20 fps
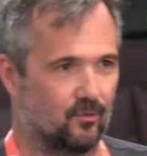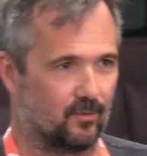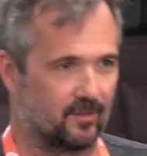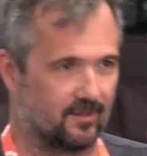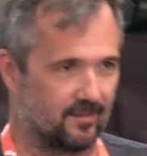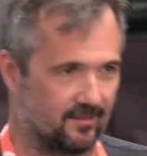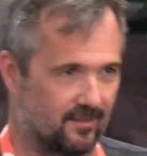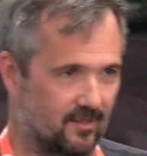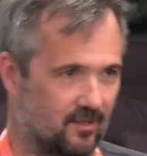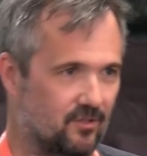as an
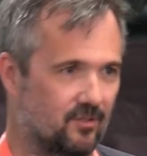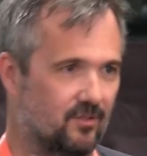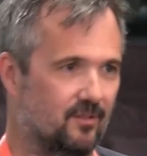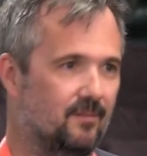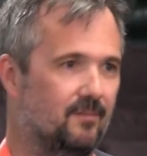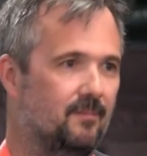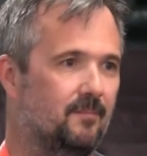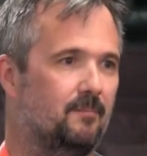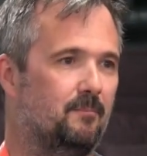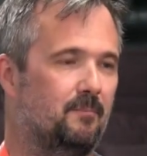
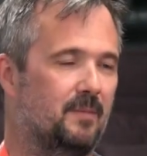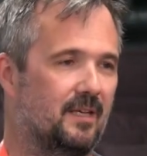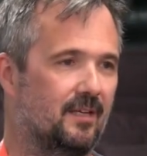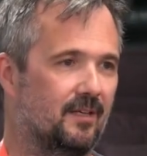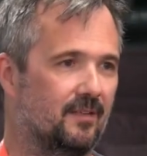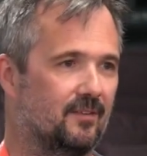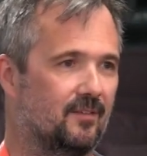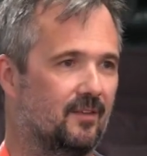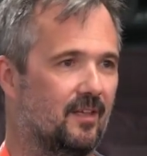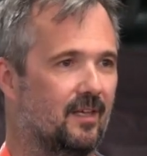organization,
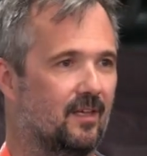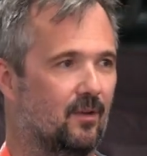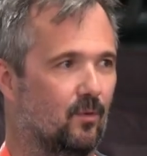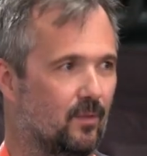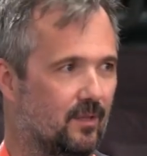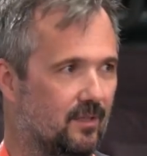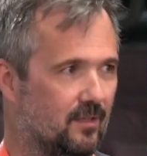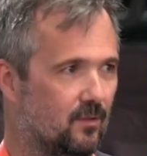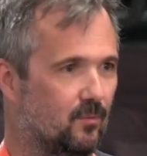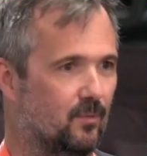because they can
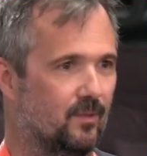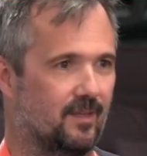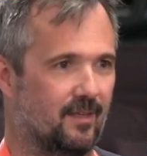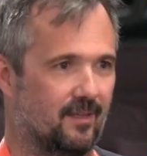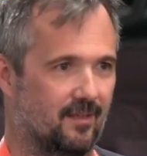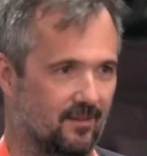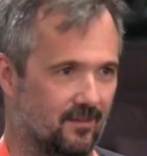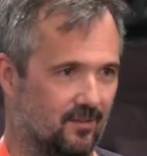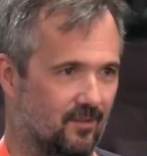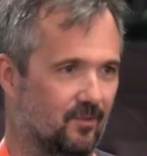only do what
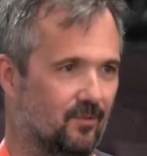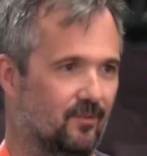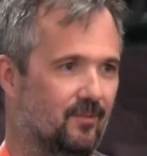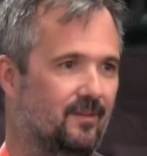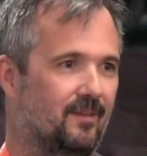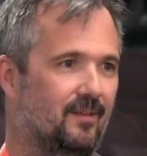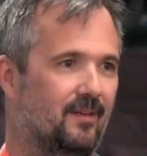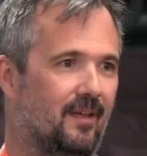they can do.